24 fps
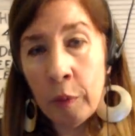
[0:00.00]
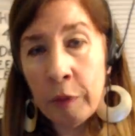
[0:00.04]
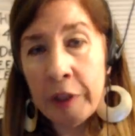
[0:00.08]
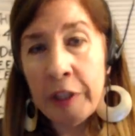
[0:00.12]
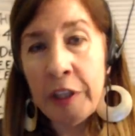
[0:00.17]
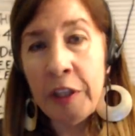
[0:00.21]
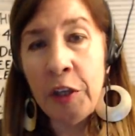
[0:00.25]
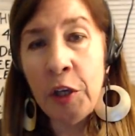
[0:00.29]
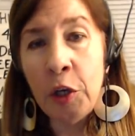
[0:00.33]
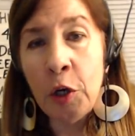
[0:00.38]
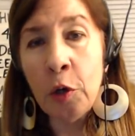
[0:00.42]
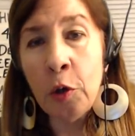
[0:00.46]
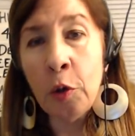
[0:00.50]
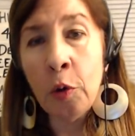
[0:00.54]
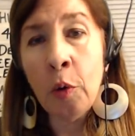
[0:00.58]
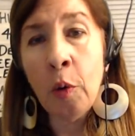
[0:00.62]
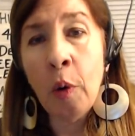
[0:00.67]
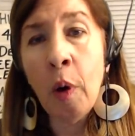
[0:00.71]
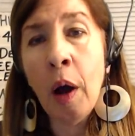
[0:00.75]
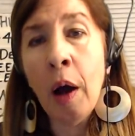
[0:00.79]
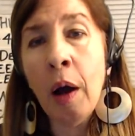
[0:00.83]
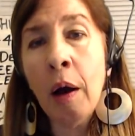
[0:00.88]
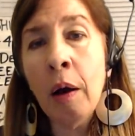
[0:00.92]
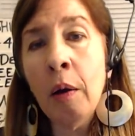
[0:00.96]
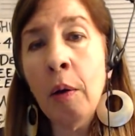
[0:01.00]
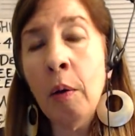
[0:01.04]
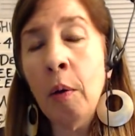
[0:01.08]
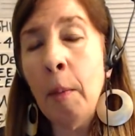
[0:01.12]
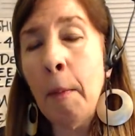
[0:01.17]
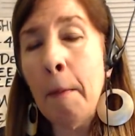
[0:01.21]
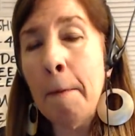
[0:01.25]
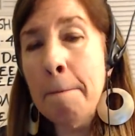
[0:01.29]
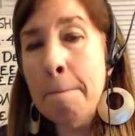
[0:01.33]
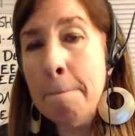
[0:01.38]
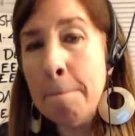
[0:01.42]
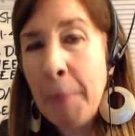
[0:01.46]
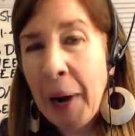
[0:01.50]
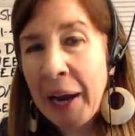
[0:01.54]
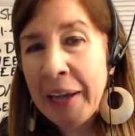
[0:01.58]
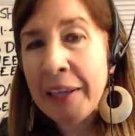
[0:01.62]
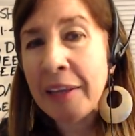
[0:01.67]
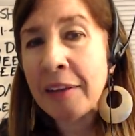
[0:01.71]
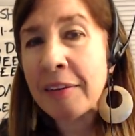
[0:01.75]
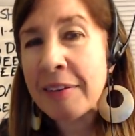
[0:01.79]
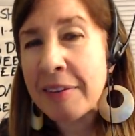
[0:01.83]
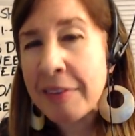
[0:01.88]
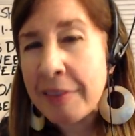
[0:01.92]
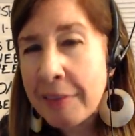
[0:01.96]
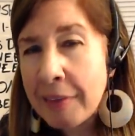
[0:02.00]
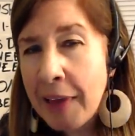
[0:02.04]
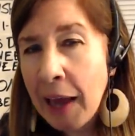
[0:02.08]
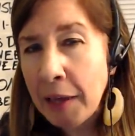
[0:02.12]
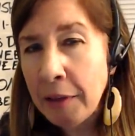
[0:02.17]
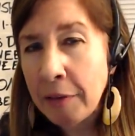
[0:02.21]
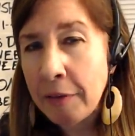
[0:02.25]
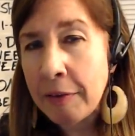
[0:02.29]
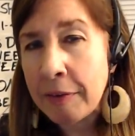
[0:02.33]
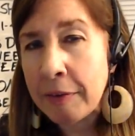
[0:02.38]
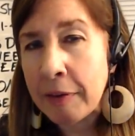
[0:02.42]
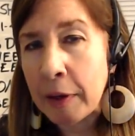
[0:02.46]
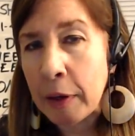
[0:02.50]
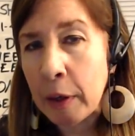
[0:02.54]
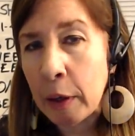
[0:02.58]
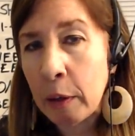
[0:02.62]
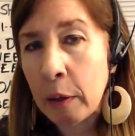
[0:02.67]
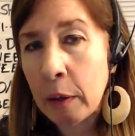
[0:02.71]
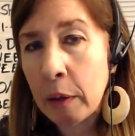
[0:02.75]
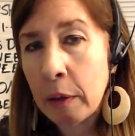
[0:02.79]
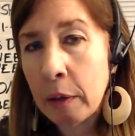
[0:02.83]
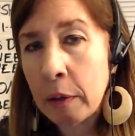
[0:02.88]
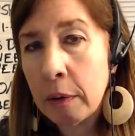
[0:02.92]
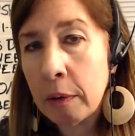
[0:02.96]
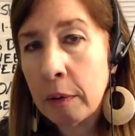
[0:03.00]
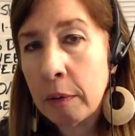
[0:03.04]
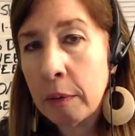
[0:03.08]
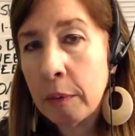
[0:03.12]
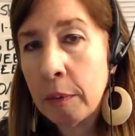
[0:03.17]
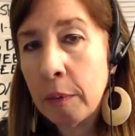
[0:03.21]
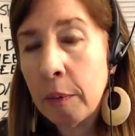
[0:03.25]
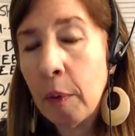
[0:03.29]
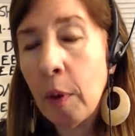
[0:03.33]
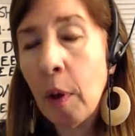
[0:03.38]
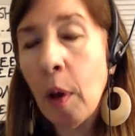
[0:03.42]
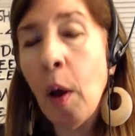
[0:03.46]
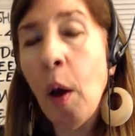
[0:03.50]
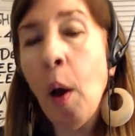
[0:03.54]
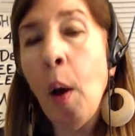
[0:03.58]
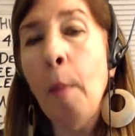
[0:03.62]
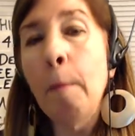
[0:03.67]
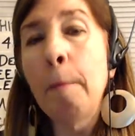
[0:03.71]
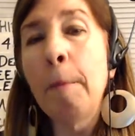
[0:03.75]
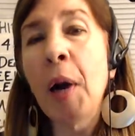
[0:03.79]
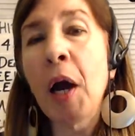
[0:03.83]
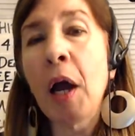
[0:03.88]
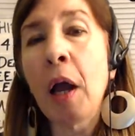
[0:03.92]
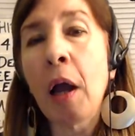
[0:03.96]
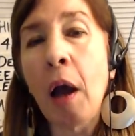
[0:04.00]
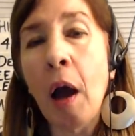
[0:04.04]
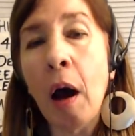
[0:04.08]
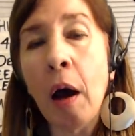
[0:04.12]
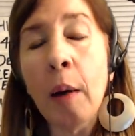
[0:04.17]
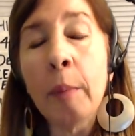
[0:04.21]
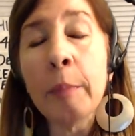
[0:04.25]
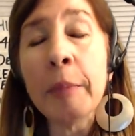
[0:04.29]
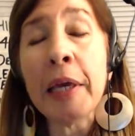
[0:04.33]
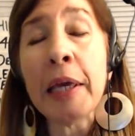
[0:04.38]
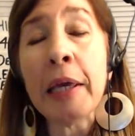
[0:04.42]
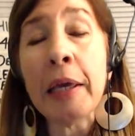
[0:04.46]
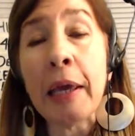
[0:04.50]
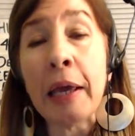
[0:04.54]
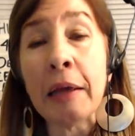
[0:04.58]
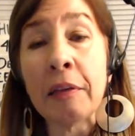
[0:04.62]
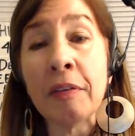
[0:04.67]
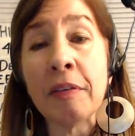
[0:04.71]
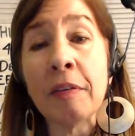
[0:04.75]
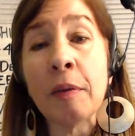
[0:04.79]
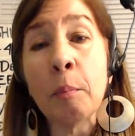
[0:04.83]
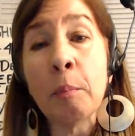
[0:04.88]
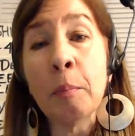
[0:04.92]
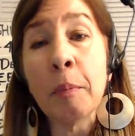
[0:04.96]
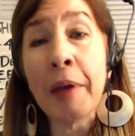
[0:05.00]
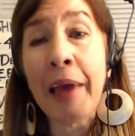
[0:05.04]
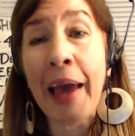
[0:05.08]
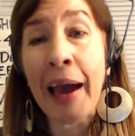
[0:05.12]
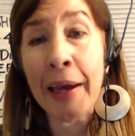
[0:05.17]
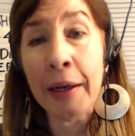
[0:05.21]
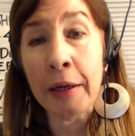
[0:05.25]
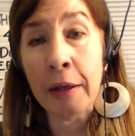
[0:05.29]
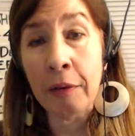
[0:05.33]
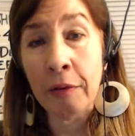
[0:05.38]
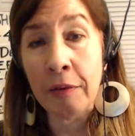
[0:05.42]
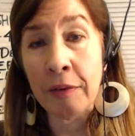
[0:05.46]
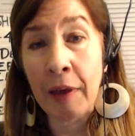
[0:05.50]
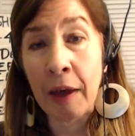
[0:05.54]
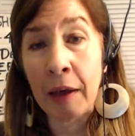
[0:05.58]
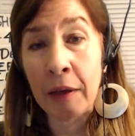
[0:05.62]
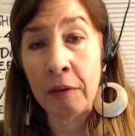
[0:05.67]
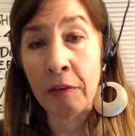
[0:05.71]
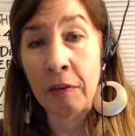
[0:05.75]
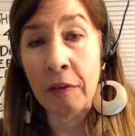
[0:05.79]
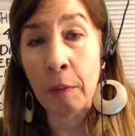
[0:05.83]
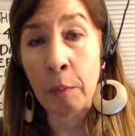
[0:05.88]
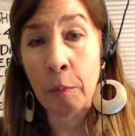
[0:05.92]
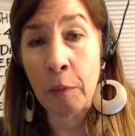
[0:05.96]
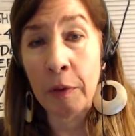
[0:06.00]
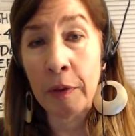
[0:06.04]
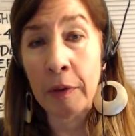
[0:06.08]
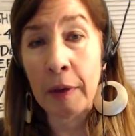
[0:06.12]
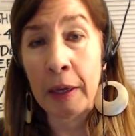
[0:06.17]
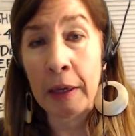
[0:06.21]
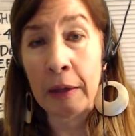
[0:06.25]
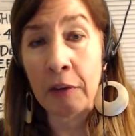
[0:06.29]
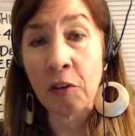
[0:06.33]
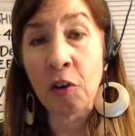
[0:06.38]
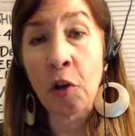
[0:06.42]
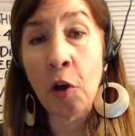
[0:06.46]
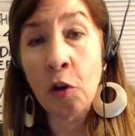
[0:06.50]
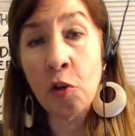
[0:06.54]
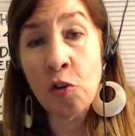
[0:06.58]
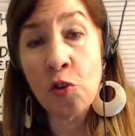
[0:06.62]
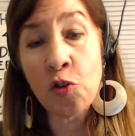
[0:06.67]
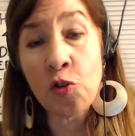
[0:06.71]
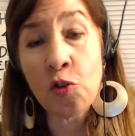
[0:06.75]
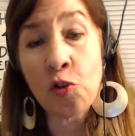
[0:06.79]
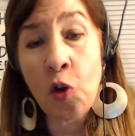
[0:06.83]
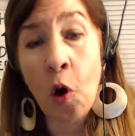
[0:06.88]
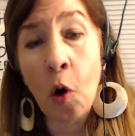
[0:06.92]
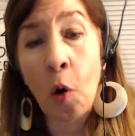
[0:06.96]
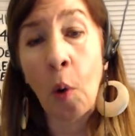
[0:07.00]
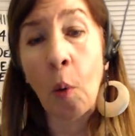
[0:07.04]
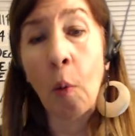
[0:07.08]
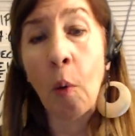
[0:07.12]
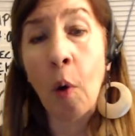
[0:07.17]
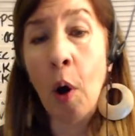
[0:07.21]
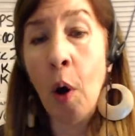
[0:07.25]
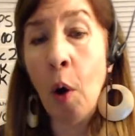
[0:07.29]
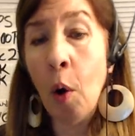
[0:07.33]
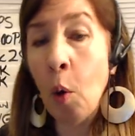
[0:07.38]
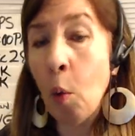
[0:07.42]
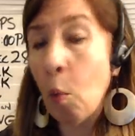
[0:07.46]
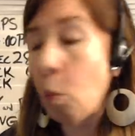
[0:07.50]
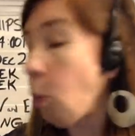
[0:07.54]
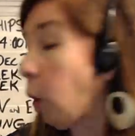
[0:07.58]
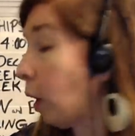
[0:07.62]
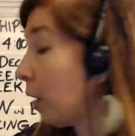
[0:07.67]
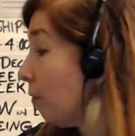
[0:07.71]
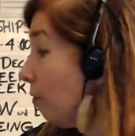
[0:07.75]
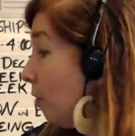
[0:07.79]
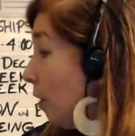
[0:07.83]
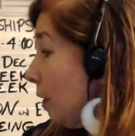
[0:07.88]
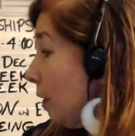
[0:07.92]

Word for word: You might sense it, but come and get some guidance on some things. So, one of the